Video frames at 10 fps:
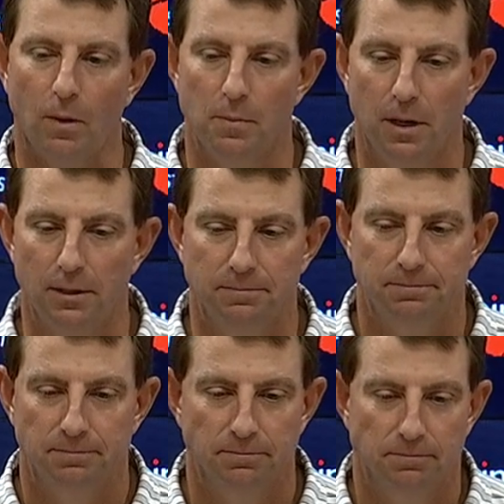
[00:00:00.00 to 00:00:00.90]
But
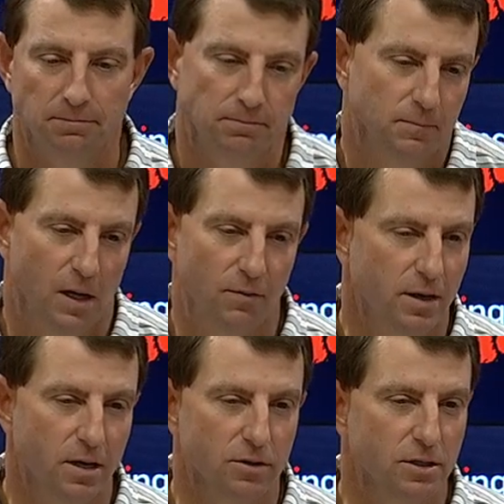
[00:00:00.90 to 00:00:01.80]

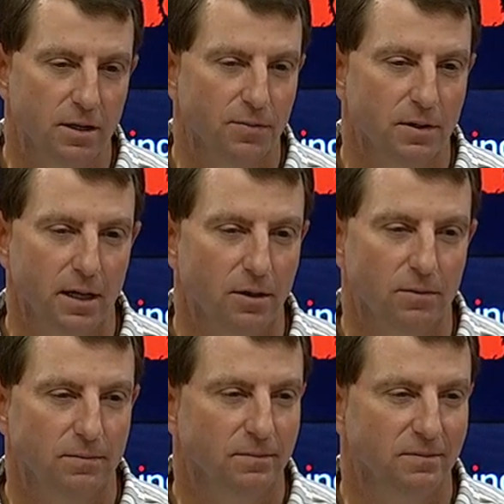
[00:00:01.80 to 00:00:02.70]
every year is a different
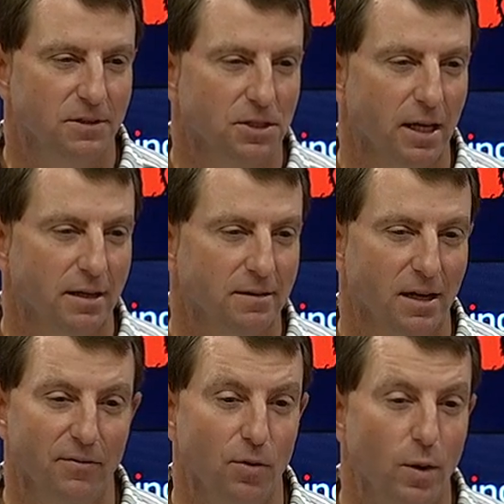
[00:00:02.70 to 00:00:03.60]
deal. Just like
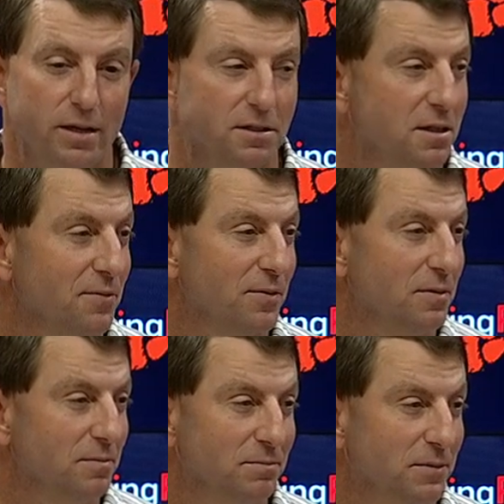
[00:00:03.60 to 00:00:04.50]
every week's a
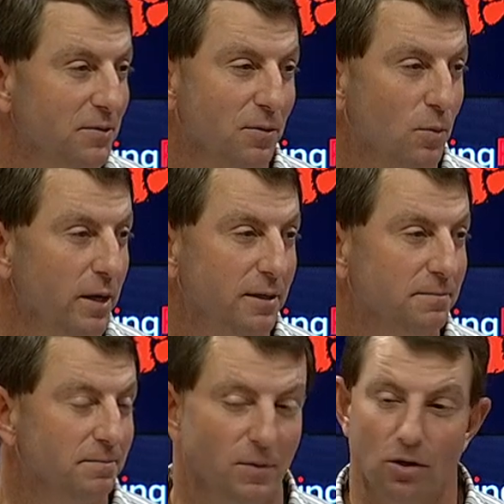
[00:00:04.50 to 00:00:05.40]
different week.
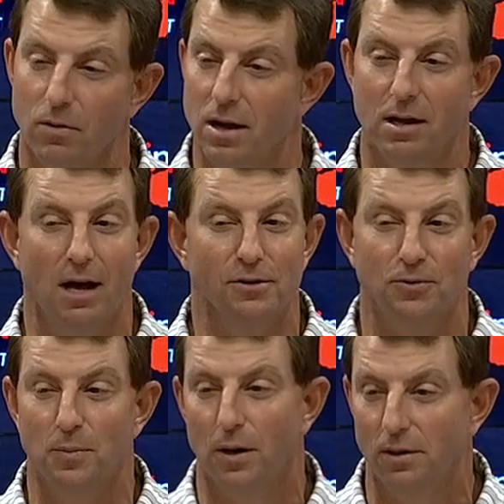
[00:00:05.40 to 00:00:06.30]
And look around college
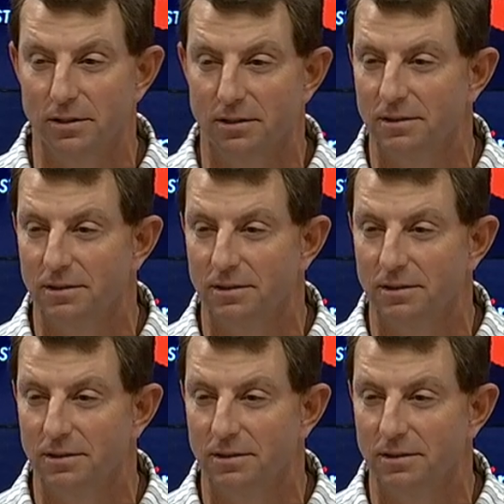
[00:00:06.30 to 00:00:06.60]
football. That